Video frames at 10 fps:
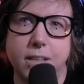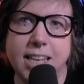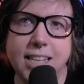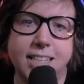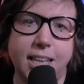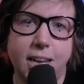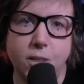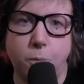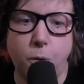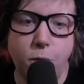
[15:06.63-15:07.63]
inside
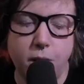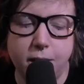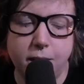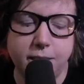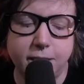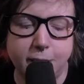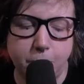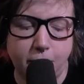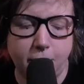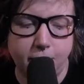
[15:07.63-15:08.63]
the
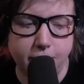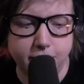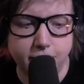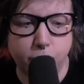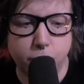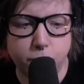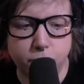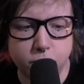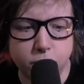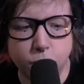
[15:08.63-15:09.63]
play itself,
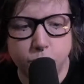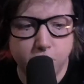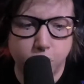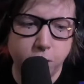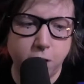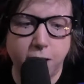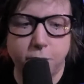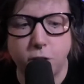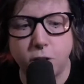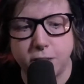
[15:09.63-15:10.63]
so we now have
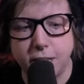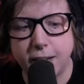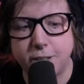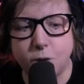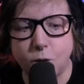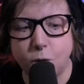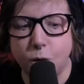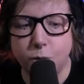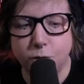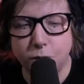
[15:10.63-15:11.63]
the context
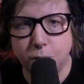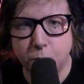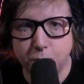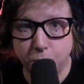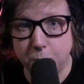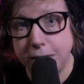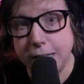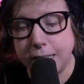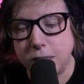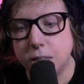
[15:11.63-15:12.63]
of the people
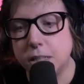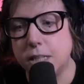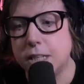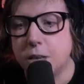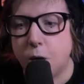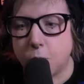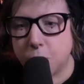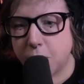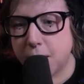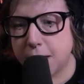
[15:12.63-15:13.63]
meeting each other. Are
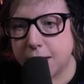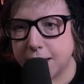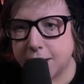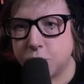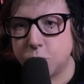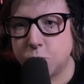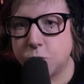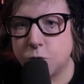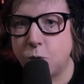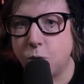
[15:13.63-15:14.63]
there any
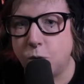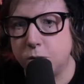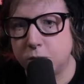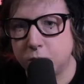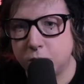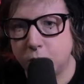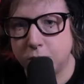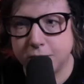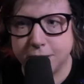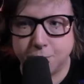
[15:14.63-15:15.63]
issues or
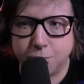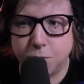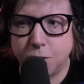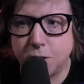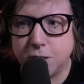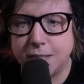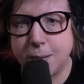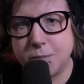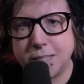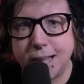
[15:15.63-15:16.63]

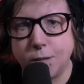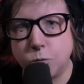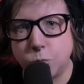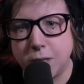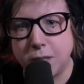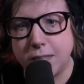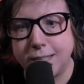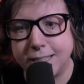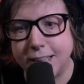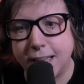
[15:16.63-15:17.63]
concepts dealt with
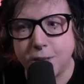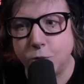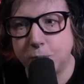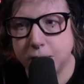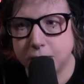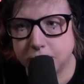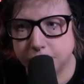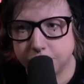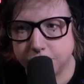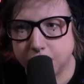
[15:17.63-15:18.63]
inside your piece
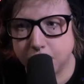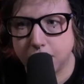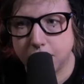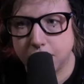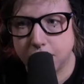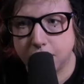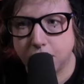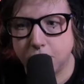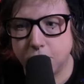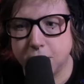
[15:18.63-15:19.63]
that
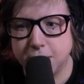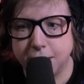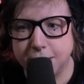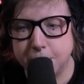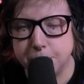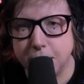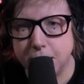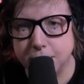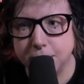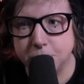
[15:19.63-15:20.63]
are outside the
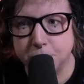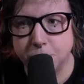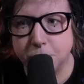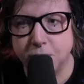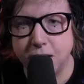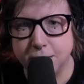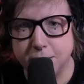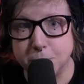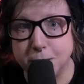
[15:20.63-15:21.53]
band fans